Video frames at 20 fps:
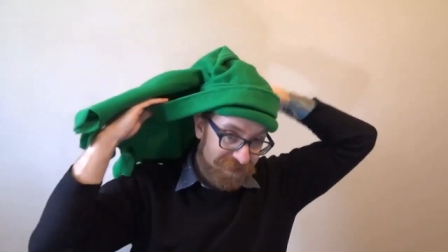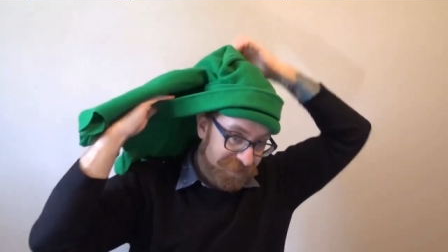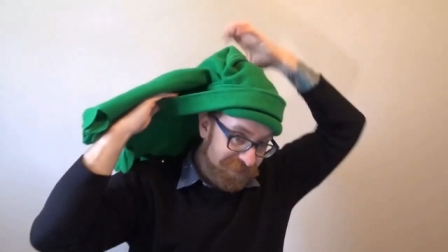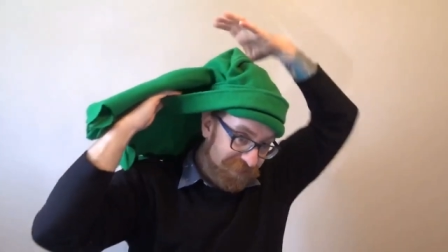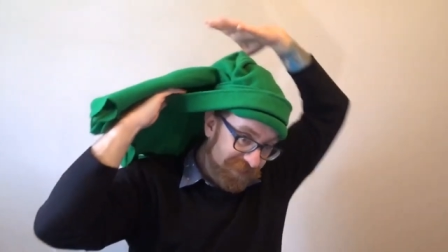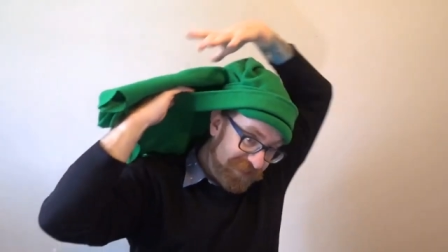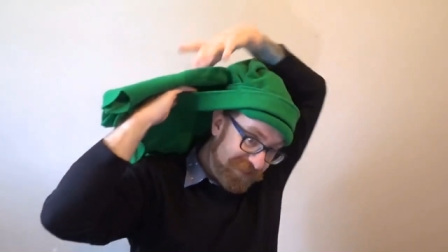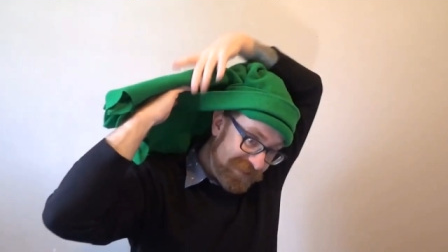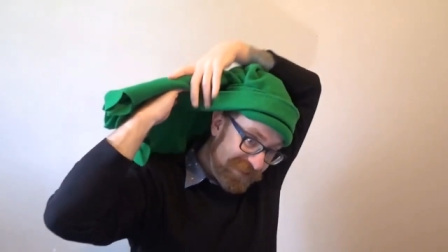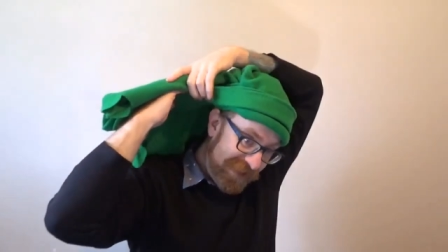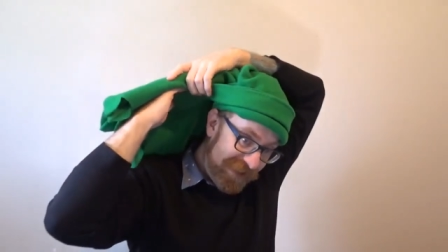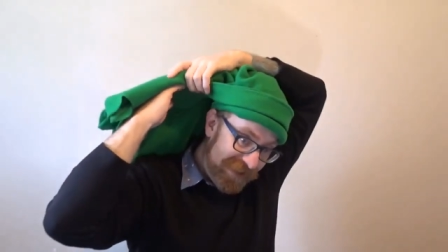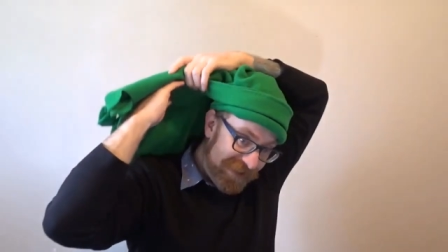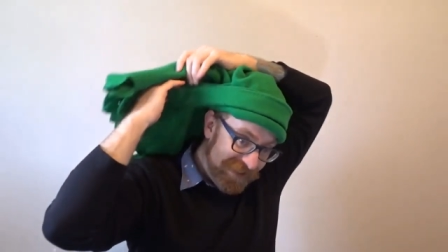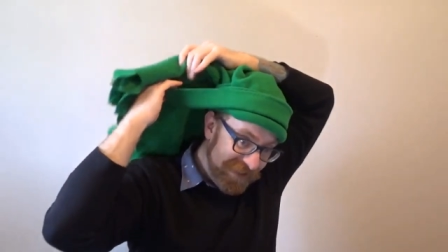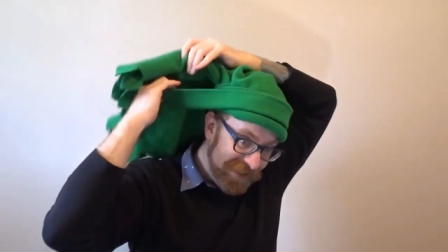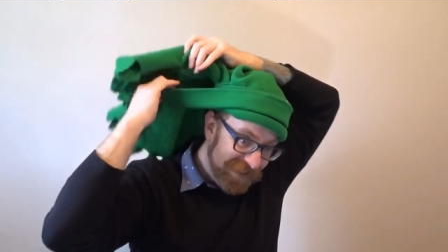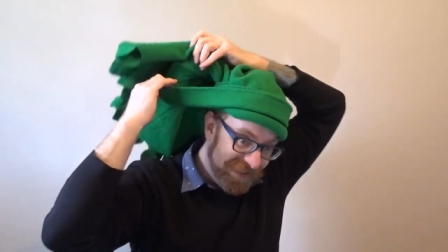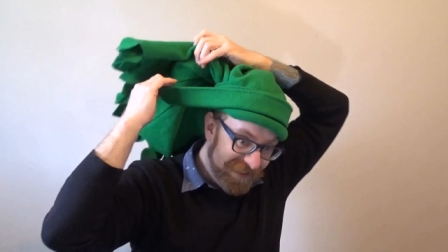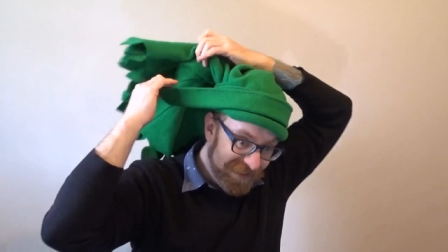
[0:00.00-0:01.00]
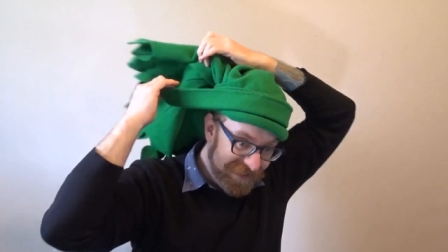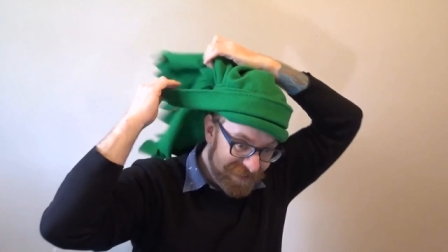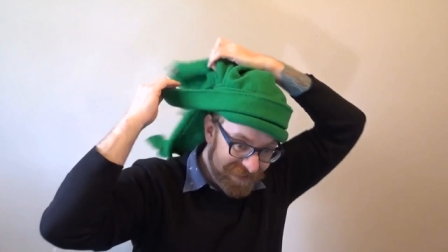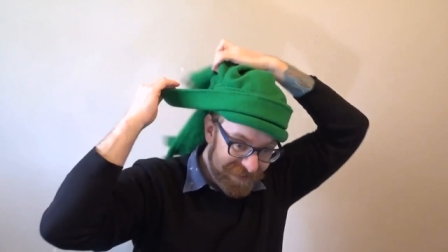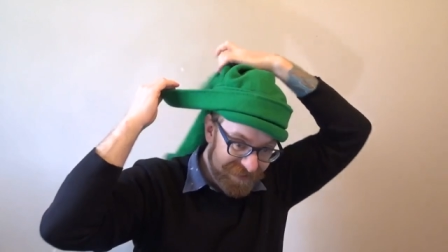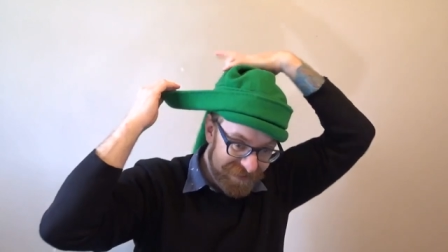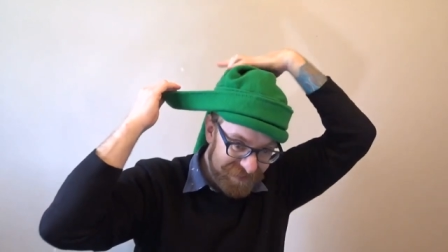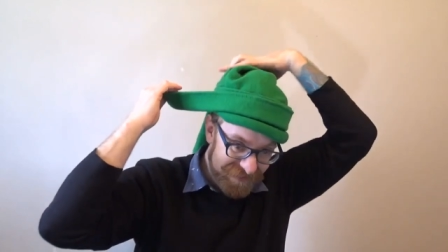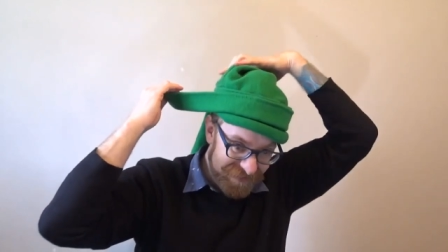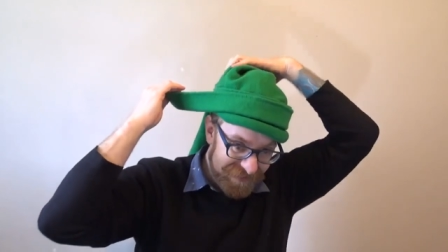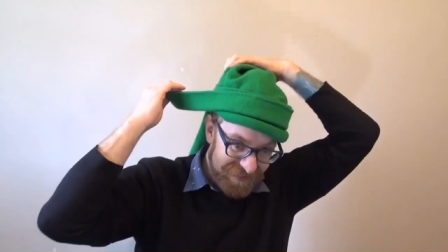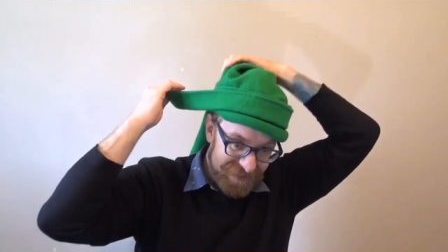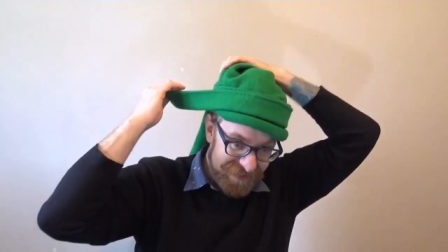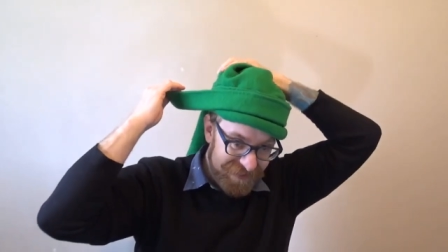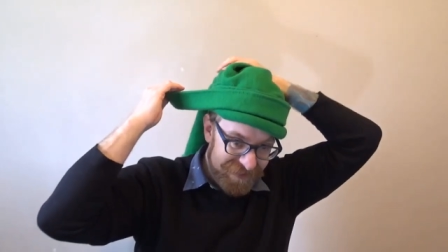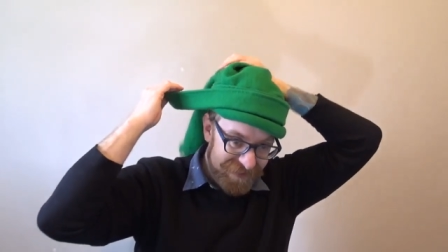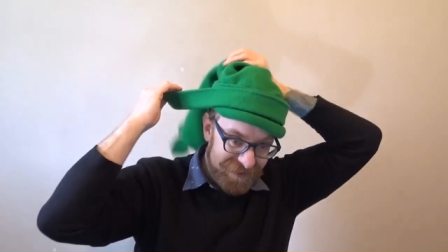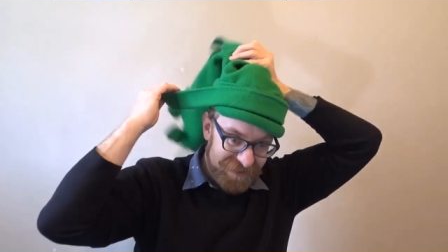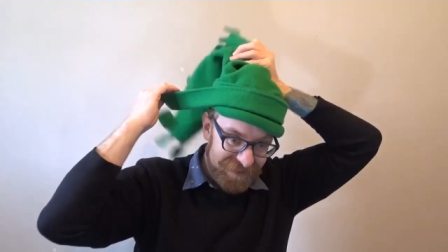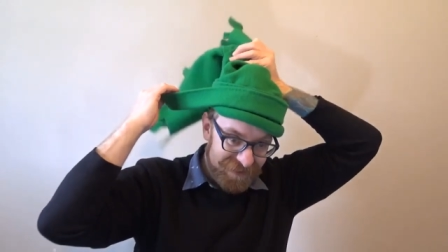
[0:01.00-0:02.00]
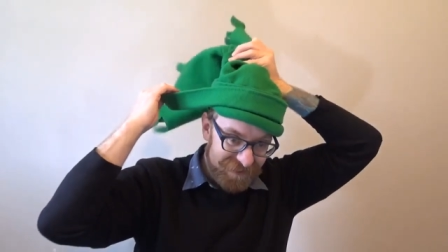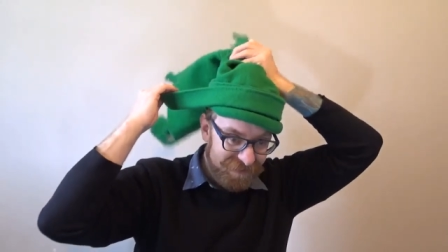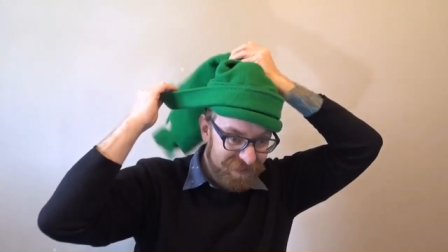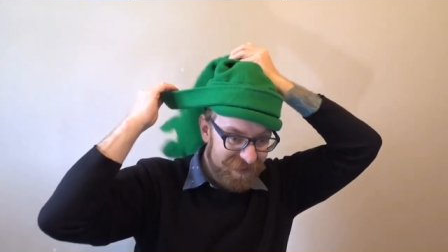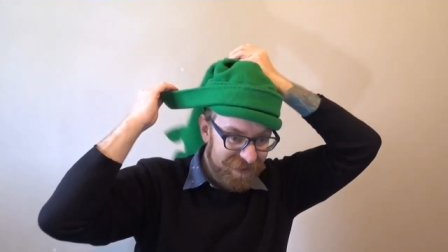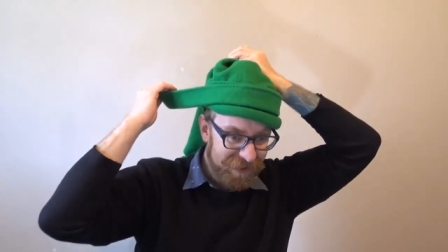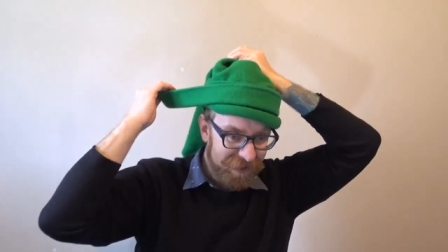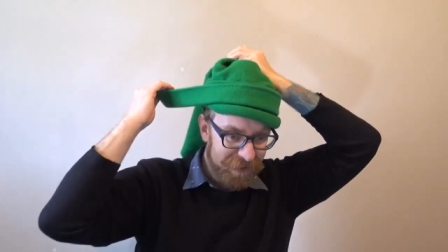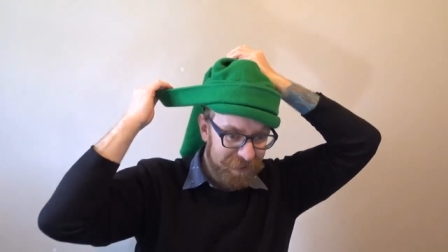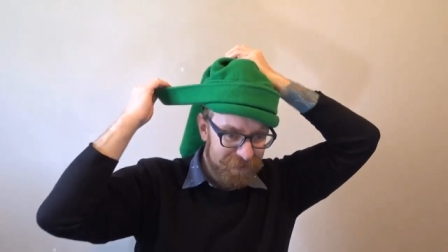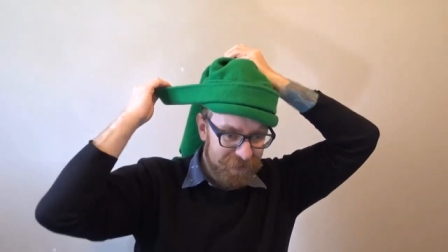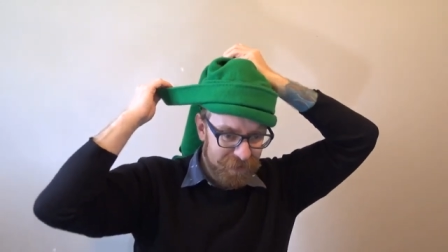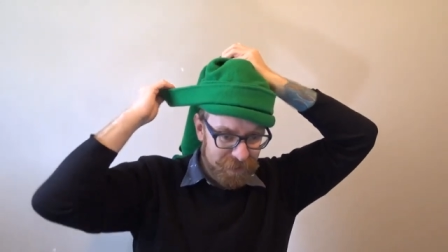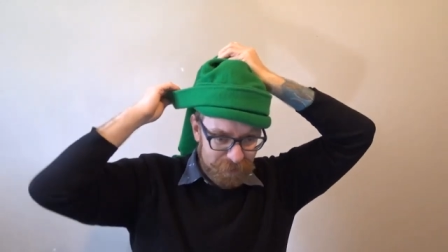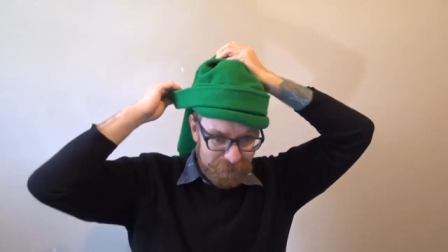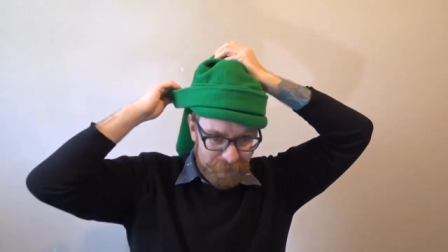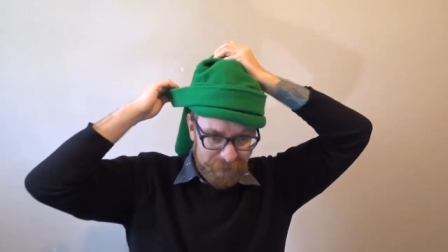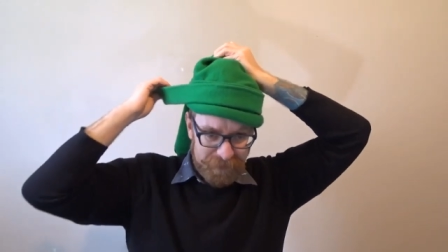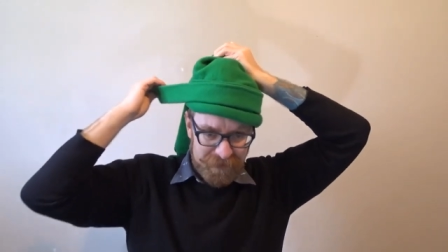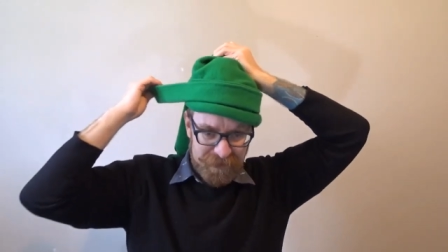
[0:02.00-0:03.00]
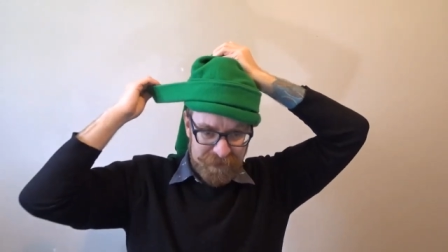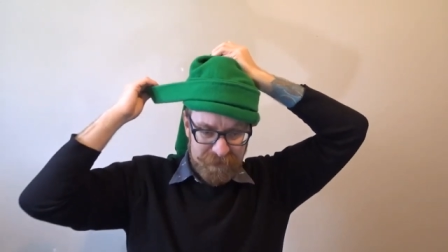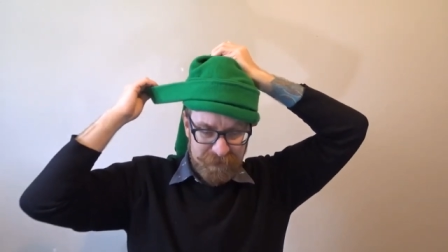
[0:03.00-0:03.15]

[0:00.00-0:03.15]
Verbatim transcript: I've got this end here. It's really, I do apologize.